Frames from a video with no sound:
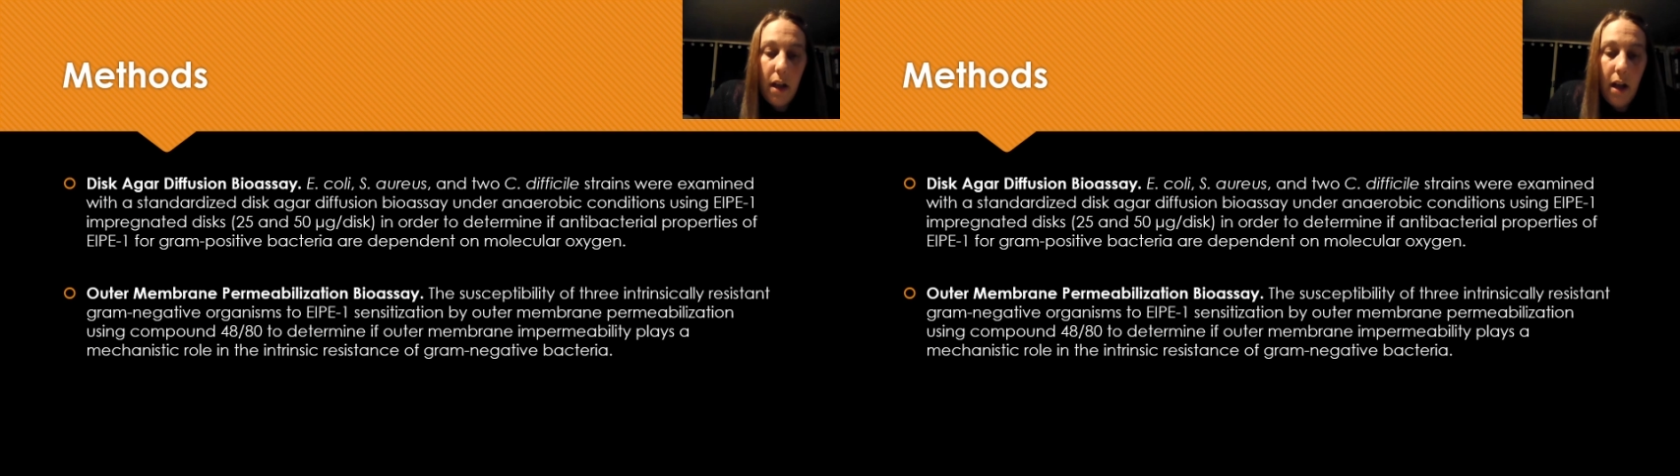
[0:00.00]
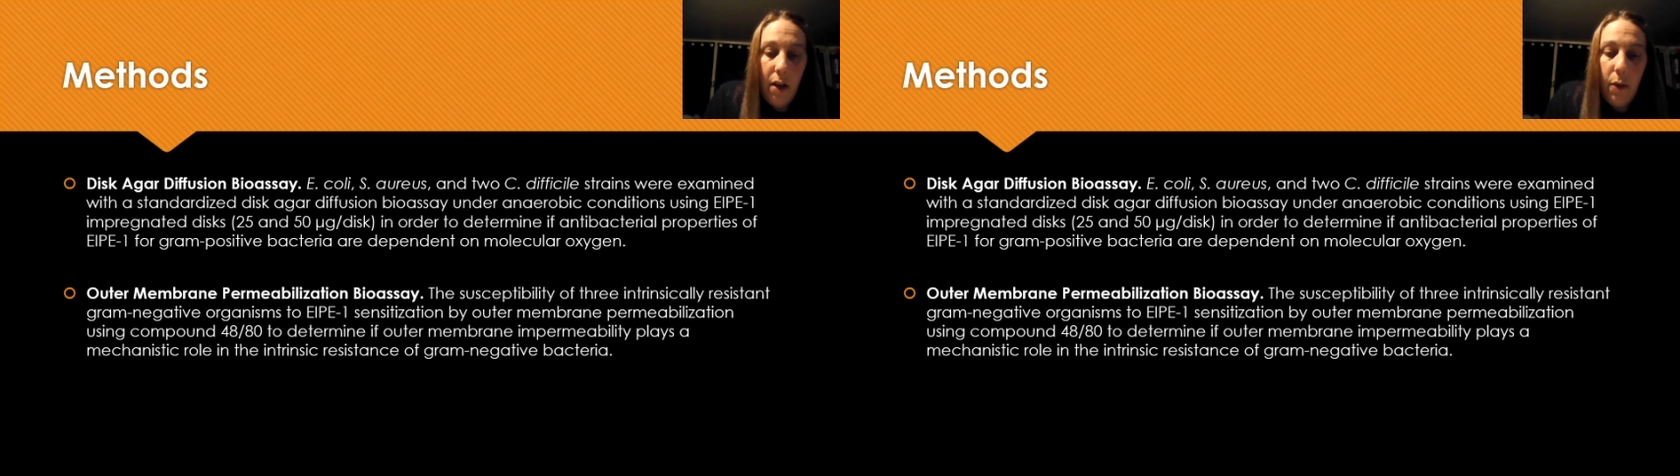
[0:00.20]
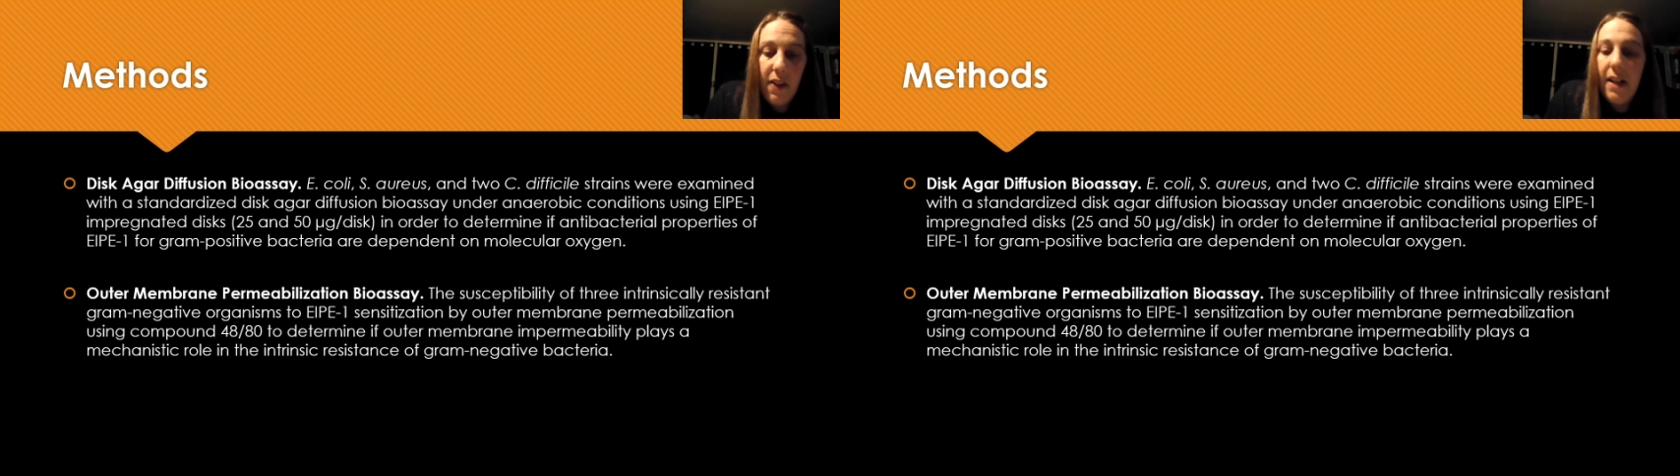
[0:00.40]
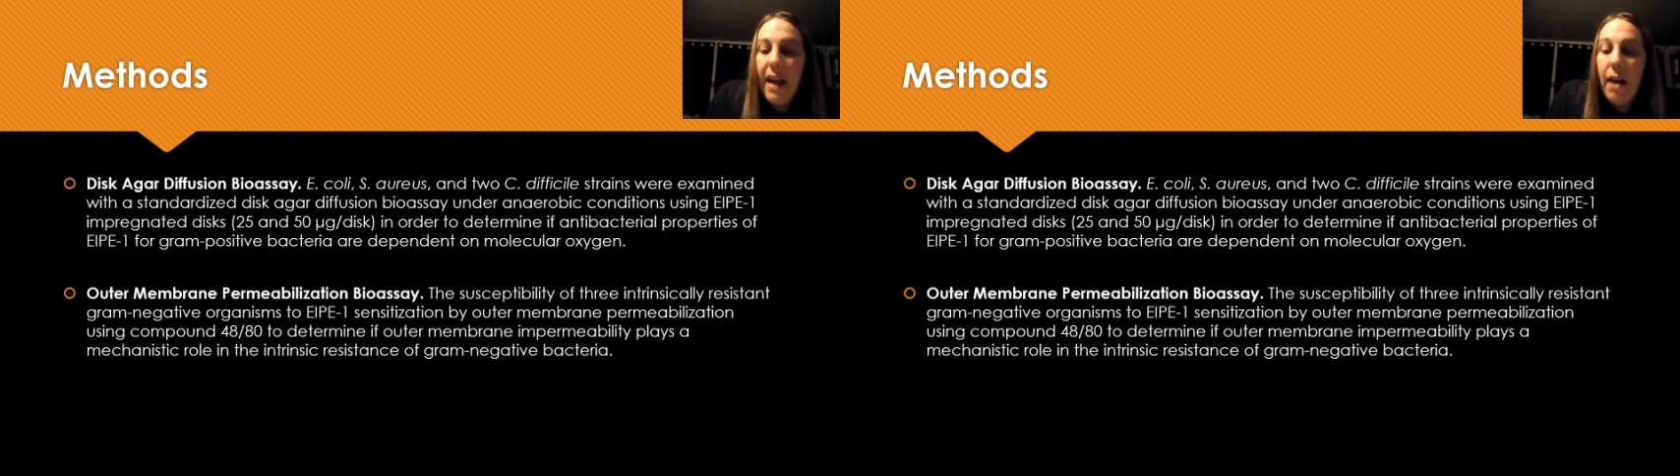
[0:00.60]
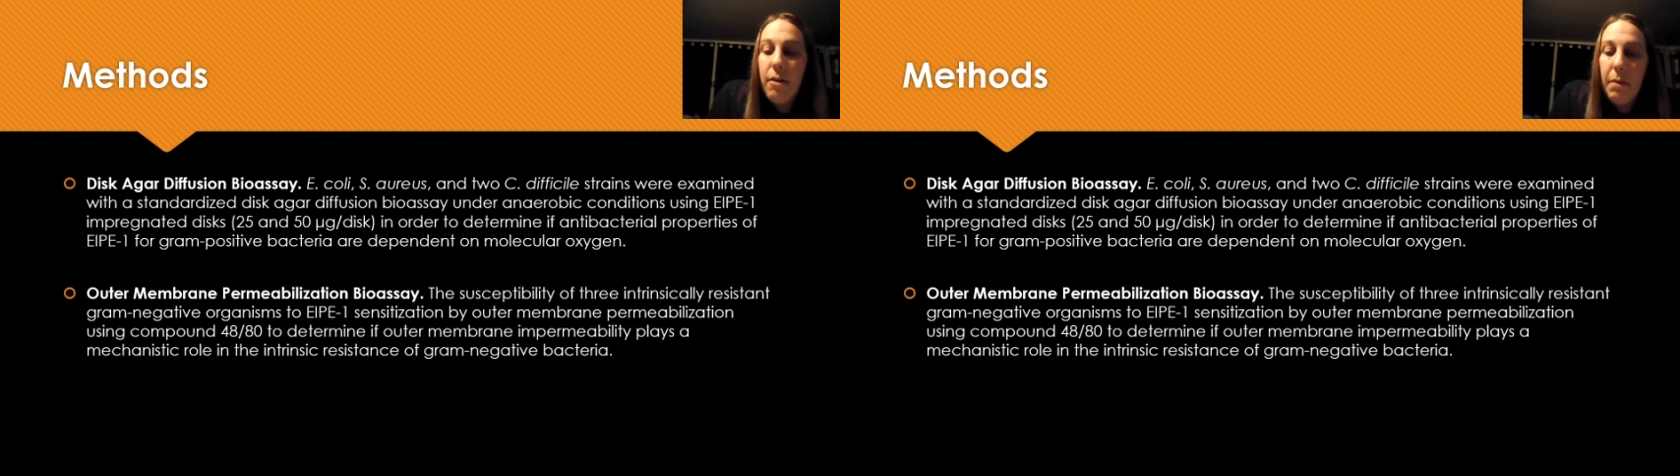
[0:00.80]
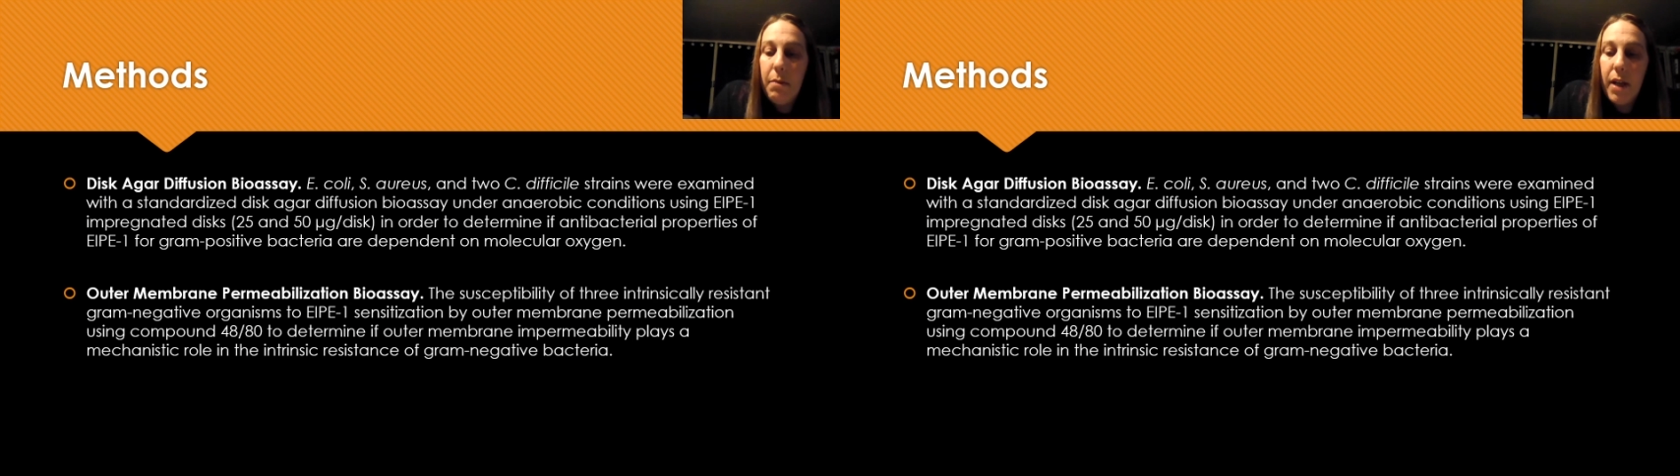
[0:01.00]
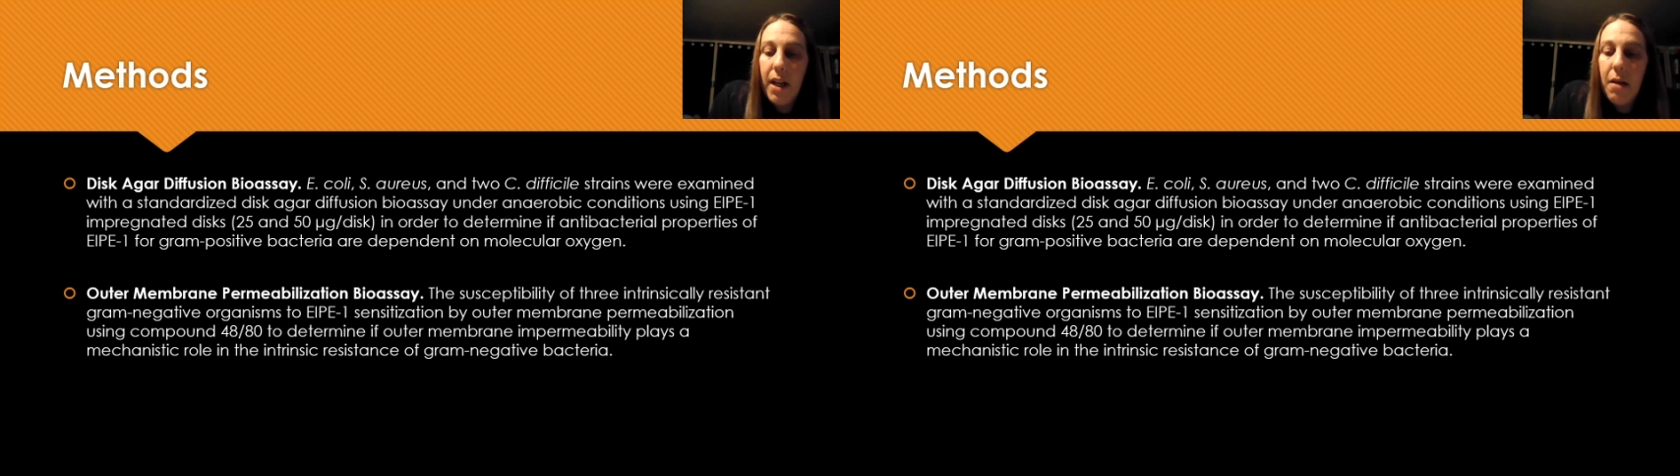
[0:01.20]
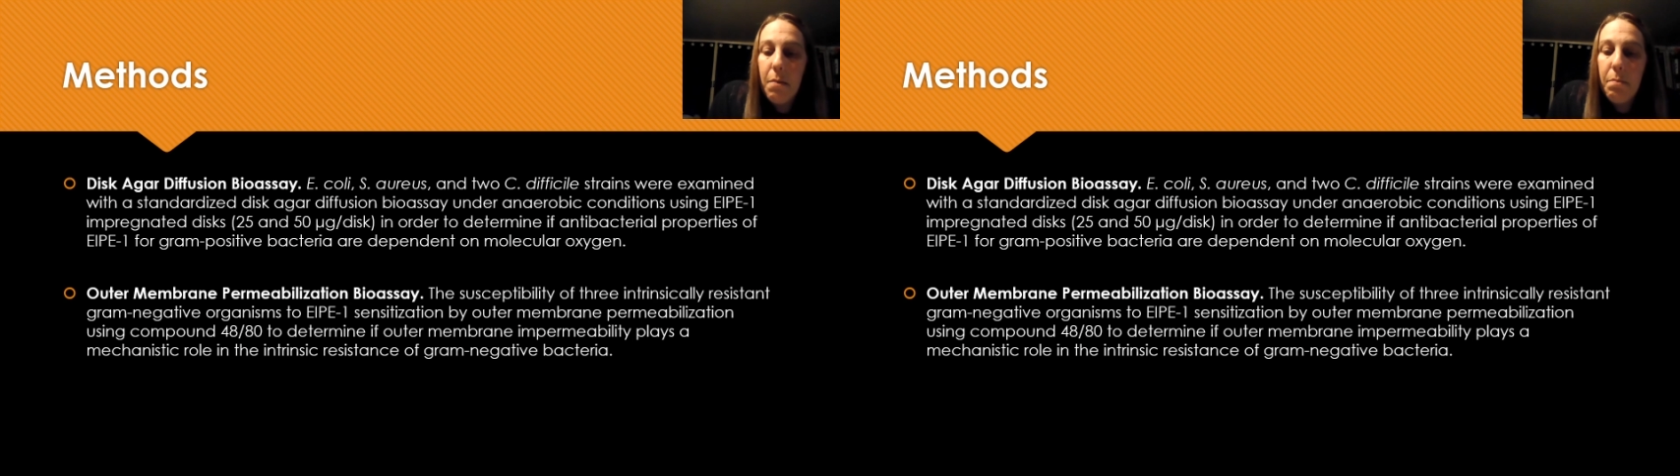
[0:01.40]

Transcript: was an outer membrane